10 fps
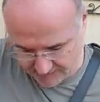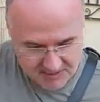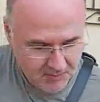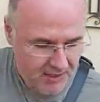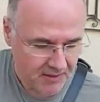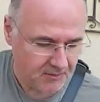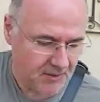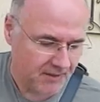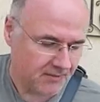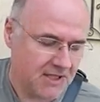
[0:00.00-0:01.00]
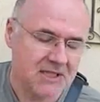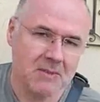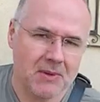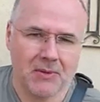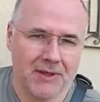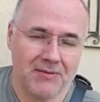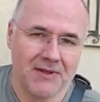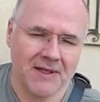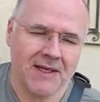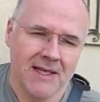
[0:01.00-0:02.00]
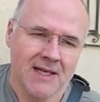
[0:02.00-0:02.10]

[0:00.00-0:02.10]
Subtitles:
despite it being nicely built and everything.